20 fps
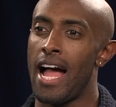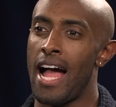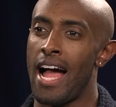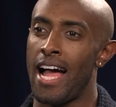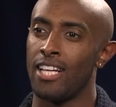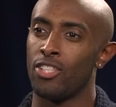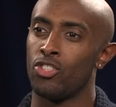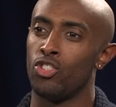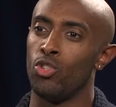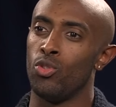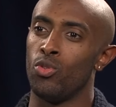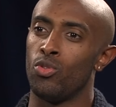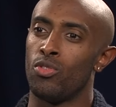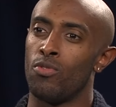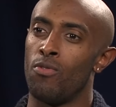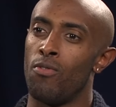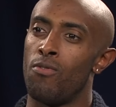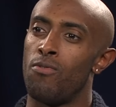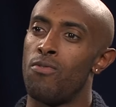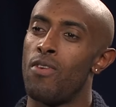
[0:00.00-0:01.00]
As you
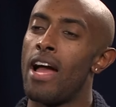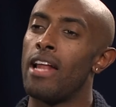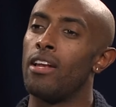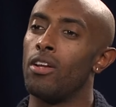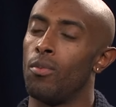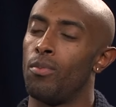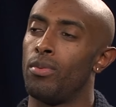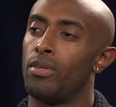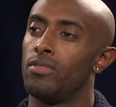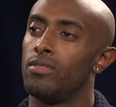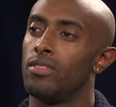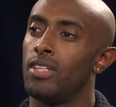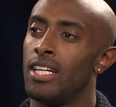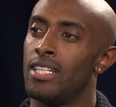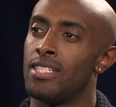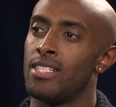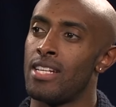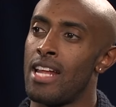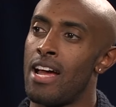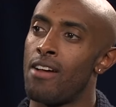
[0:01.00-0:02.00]
develop
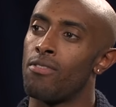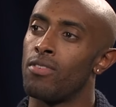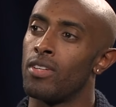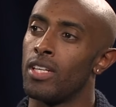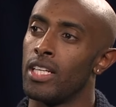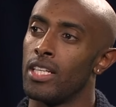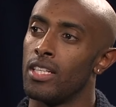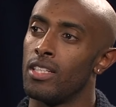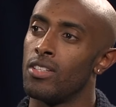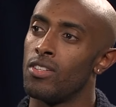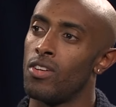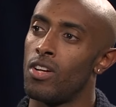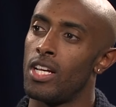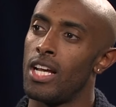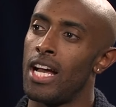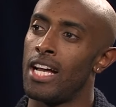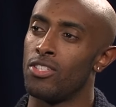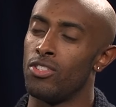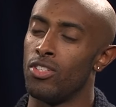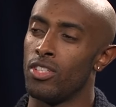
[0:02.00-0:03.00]
as an athlete,
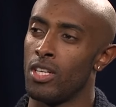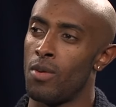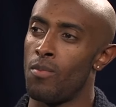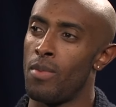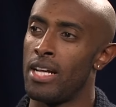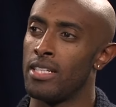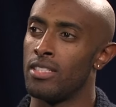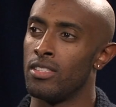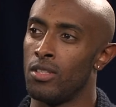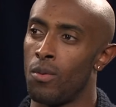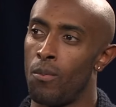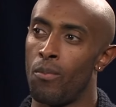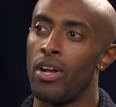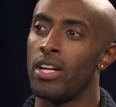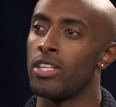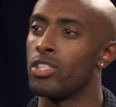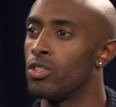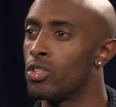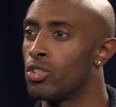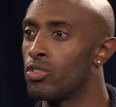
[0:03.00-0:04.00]
as you can imagine, the
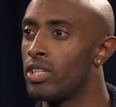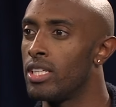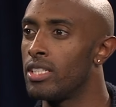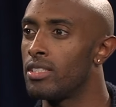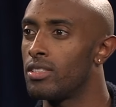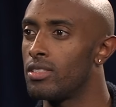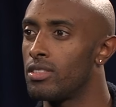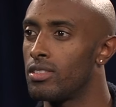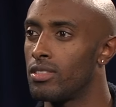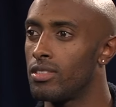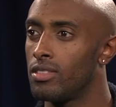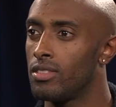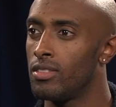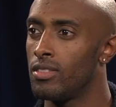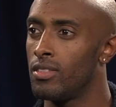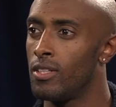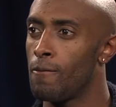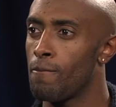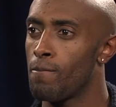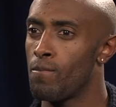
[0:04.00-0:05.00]
pressure increases.
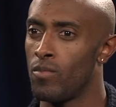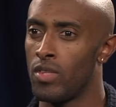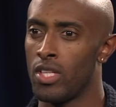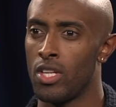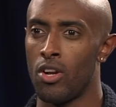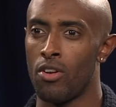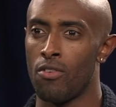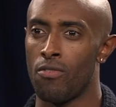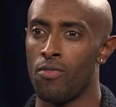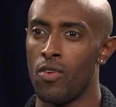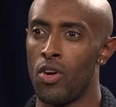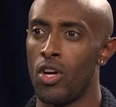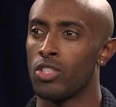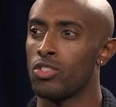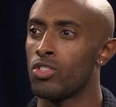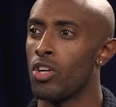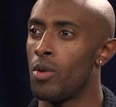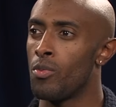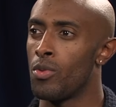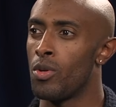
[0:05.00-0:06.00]
You know, the
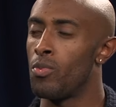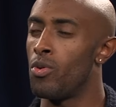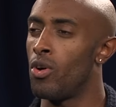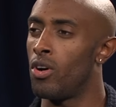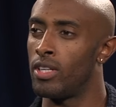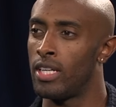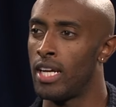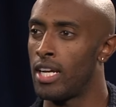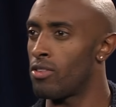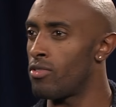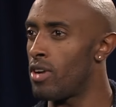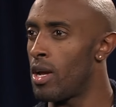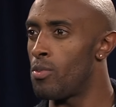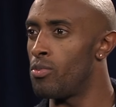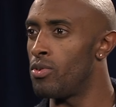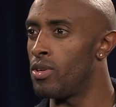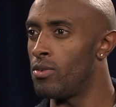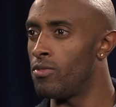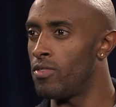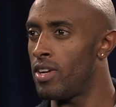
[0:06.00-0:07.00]
first time you put on that Great
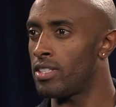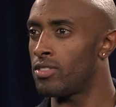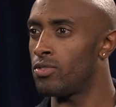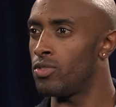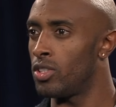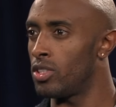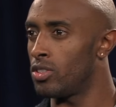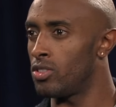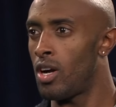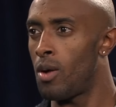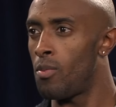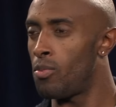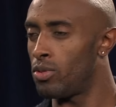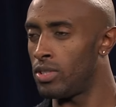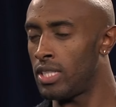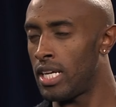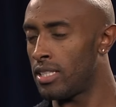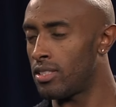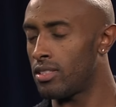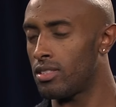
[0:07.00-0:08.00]
Britain vest, for example,
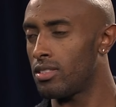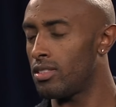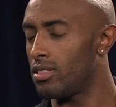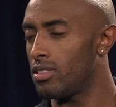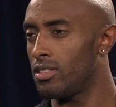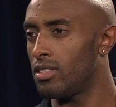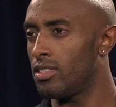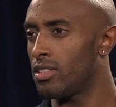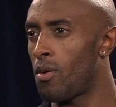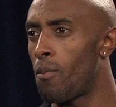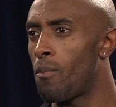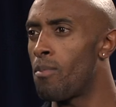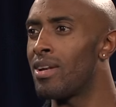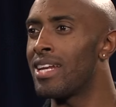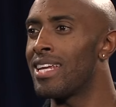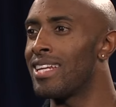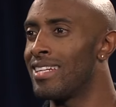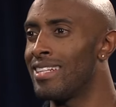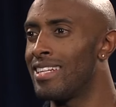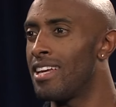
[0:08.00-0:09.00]
that's
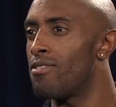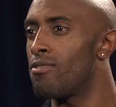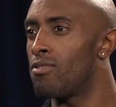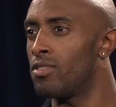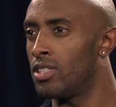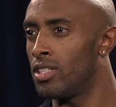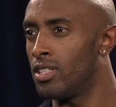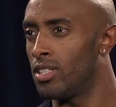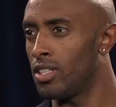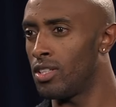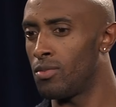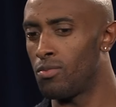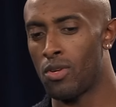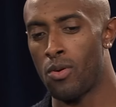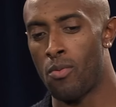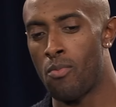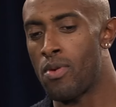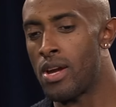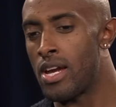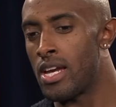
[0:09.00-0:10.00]
completely different than
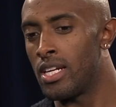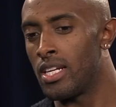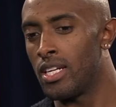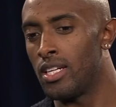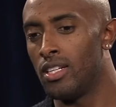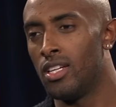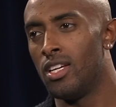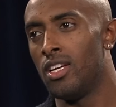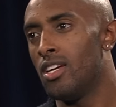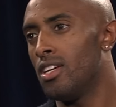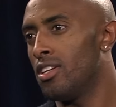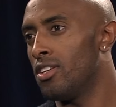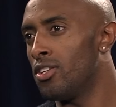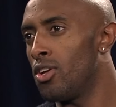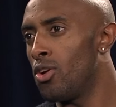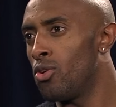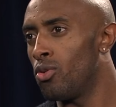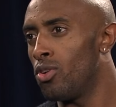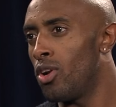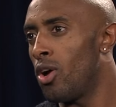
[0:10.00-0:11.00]
competing in, you
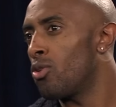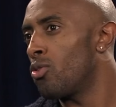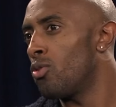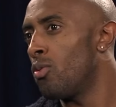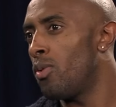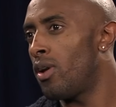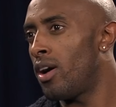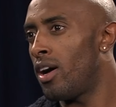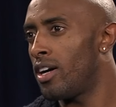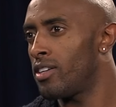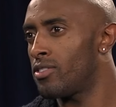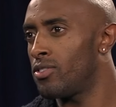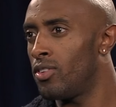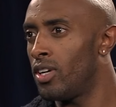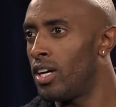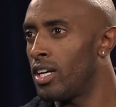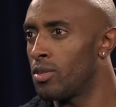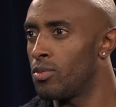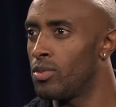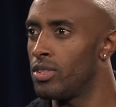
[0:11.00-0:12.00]
know, your local park, for
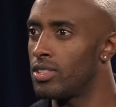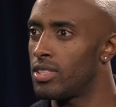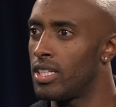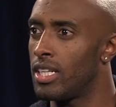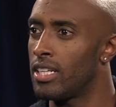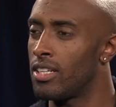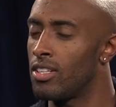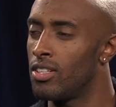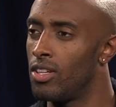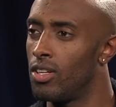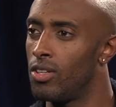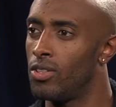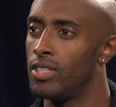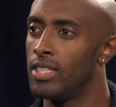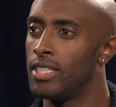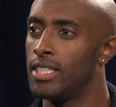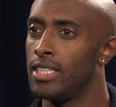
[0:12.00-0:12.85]
argument's sake, you know.